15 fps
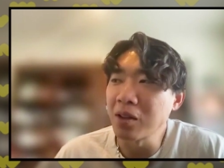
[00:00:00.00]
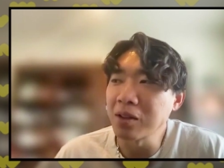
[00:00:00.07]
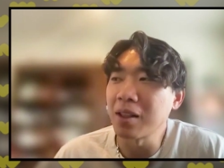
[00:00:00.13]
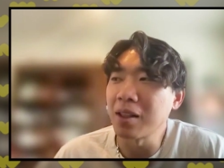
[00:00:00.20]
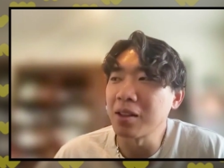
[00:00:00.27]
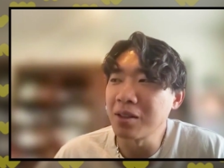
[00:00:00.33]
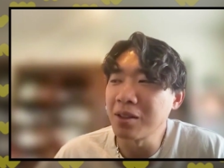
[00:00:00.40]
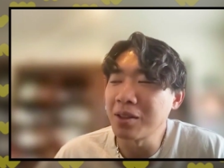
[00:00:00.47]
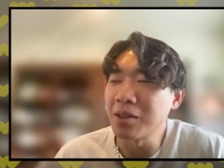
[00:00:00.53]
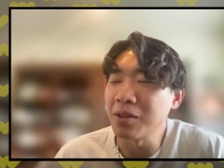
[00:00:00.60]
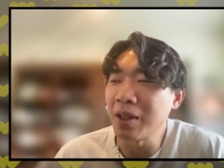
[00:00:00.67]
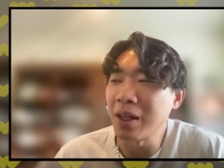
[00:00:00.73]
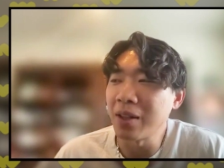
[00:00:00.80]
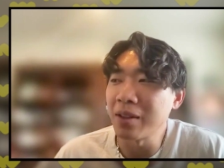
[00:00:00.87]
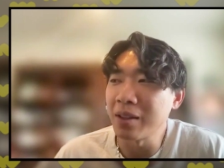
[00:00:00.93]
All sellers
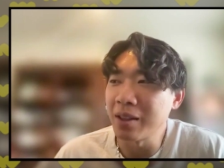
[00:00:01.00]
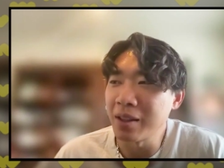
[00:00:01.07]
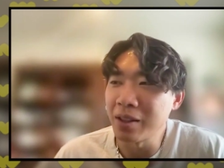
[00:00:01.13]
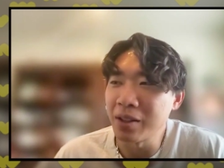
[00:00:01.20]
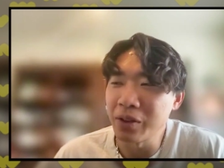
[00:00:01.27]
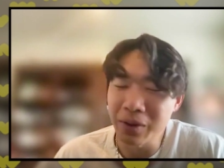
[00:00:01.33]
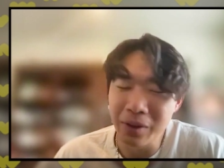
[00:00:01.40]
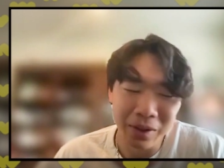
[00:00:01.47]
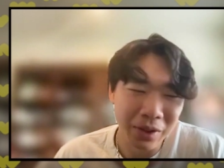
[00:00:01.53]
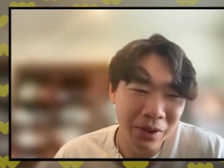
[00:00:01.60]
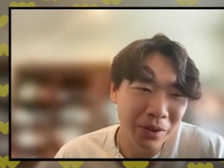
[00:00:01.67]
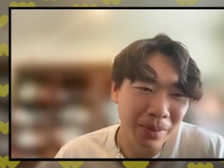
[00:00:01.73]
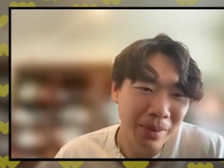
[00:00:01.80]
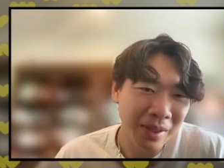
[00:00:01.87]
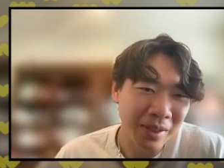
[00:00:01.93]
do have to adhere to a
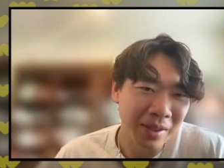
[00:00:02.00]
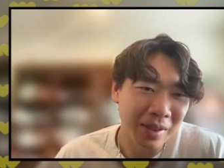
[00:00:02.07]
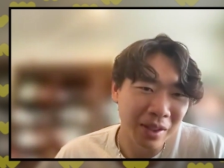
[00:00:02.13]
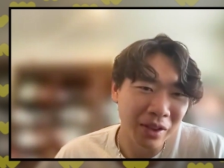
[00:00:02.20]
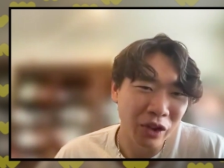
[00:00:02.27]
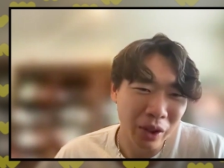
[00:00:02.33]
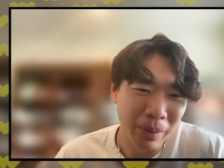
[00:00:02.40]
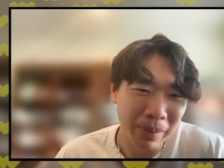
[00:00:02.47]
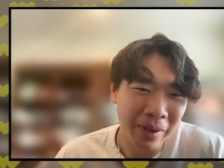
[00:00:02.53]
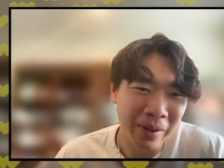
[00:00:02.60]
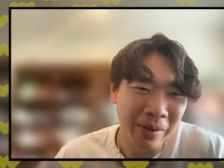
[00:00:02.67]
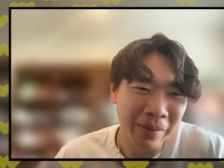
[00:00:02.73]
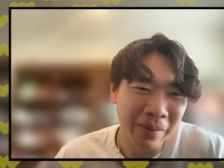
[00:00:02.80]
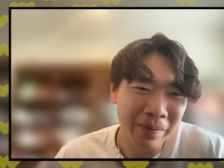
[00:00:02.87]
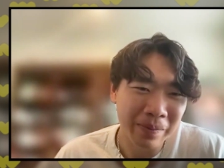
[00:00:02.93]
2 business day
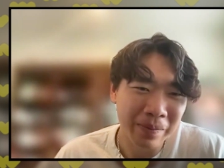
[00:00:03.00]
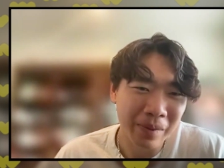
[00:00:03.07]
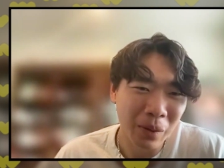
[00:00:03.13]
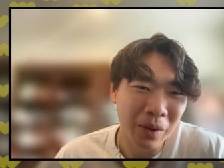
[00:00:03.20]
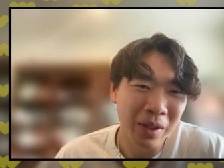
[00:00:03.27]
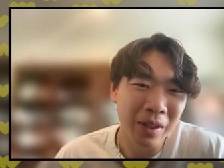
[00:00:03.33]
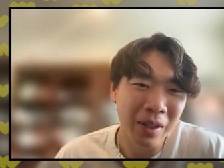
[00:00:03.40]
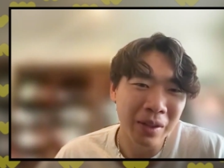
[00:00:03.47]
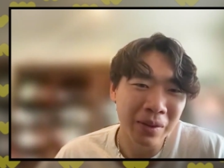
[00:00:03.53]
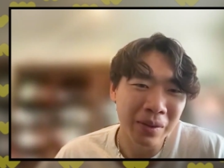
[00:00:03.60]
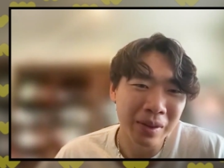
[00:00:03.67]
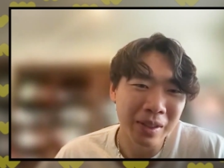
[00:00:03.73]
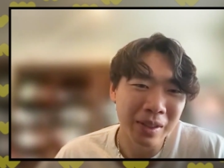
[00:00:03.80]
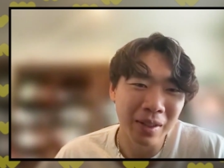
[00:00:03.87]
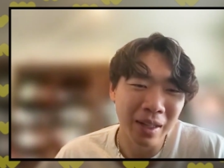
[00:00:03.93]
shipping window,
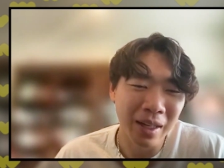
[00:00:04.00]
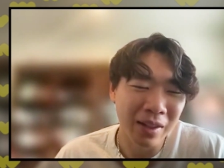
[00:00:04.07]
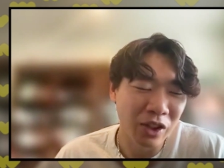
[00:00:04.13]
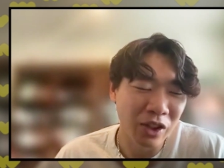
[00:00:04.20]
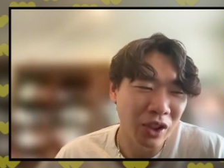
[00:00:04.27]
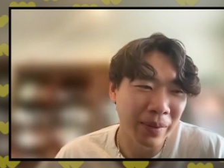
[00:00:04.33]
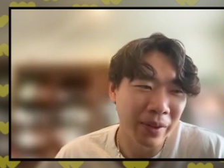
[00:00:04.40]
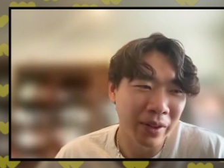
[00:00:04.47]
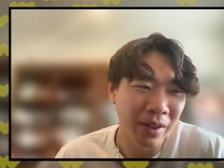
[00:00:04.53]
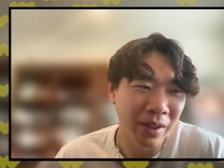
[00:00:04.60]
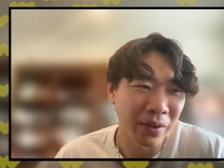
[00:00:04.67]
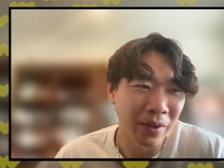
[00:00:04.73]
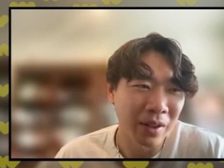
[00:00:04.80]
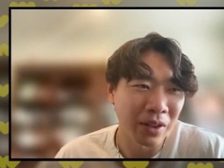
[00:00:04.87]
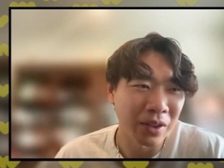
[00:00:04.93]
so they have to ship everything
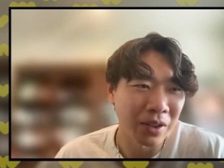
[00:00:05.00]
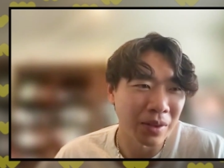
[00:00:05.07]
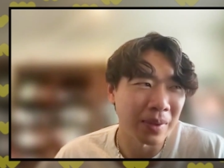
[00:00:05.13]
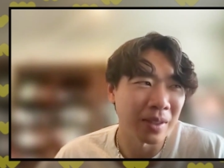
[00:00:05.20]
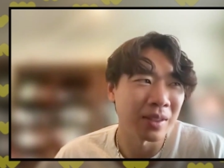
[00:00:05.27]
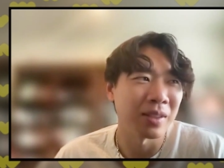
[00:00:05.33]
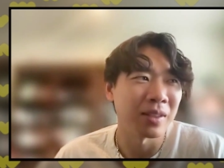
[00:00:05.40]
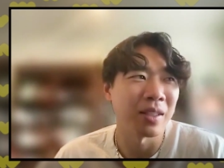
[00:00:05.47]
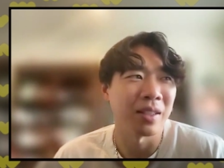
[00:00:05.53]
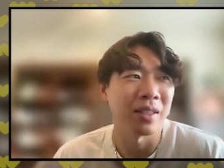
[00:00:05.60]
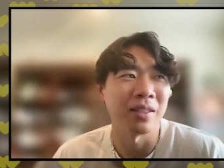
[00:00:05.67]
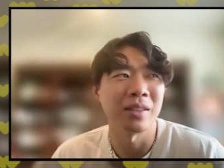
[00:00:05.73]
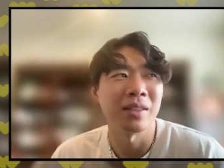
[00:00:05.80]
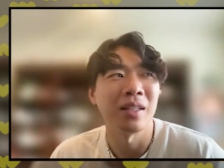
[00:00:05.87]
within 2 business days.